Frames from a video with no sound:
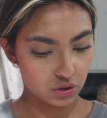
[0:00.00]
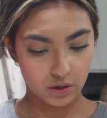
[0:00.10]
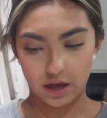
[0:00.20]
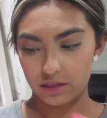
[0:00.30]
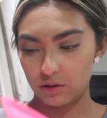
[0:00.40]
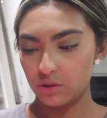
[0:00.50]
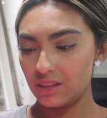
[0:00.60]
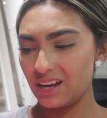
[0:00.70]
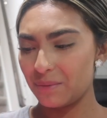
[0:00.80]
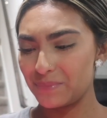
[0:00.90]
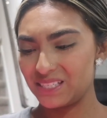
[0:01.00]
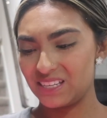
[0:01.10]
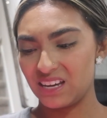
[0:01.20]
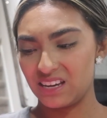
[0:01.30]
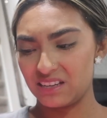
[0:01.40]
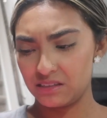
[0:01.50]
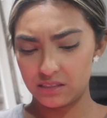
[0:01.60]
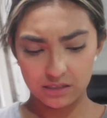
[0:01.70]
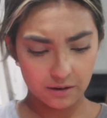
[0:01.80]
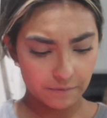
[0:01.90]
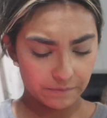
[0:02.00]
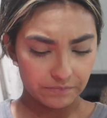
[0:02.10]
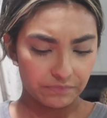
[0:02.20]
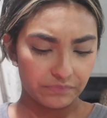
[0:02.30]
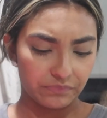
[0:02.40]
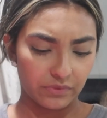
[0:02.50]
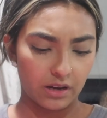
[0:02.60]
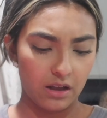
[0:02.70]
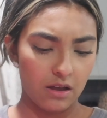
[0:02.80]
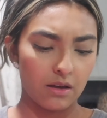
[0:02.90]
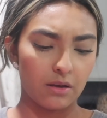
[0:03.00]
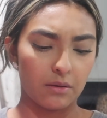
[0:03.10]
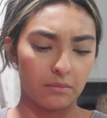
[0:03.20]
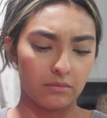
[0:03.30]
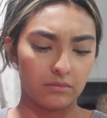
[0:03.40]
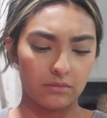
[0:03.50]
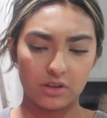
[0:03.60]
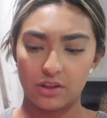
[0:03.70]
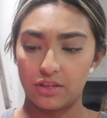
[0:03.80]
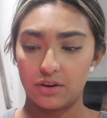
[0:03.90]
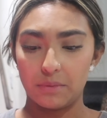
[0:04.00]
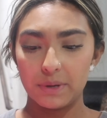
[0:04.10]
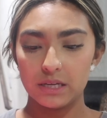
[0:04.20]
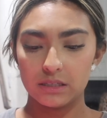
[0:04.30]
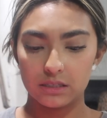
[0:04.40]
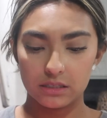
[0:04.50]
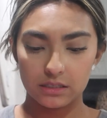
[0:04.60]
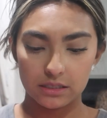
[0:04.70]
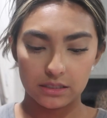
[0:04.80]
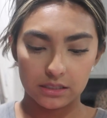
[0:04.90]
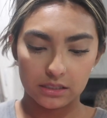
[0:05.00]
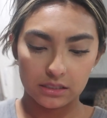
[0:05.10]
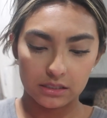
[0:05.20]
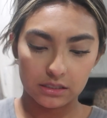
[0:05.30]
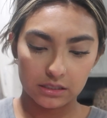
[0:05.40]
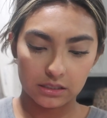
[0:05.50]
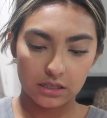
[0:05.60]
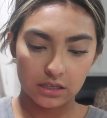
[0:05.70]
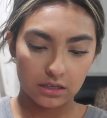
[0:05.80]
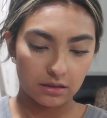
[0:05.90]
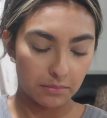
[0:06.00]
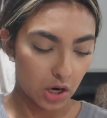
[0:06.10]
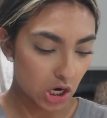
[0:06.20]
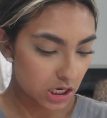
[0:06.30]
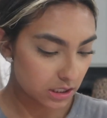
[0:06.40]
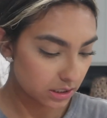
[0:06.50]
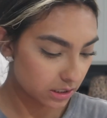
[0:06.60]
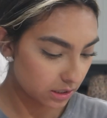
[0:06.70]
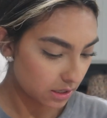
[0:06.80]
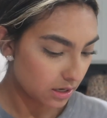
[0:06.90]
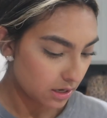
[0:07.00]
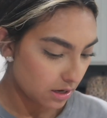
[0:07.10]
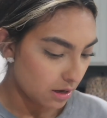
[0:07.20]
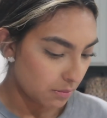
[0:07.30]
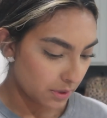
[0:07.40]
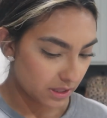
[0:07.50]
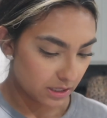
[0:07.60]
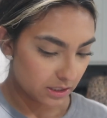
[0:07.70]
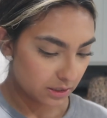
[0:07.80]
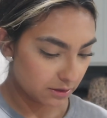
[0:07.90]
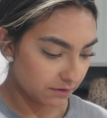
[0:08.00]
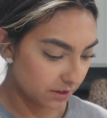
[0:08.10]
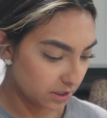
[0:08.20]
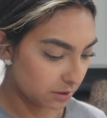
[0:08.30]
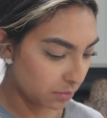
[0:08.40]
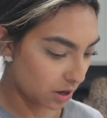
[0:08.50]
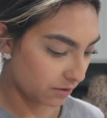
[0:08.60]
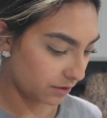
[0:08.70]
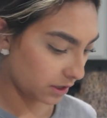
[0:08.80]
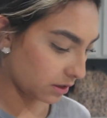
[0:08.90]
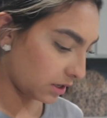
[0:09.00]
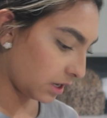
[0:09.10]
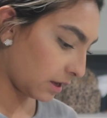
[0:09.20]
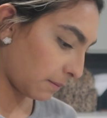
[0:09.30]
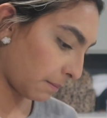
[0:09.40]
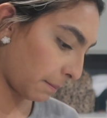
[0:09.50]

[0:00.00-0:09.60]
So yeah, the only thing I'm missing is um, the thermos part. But this fits perfectly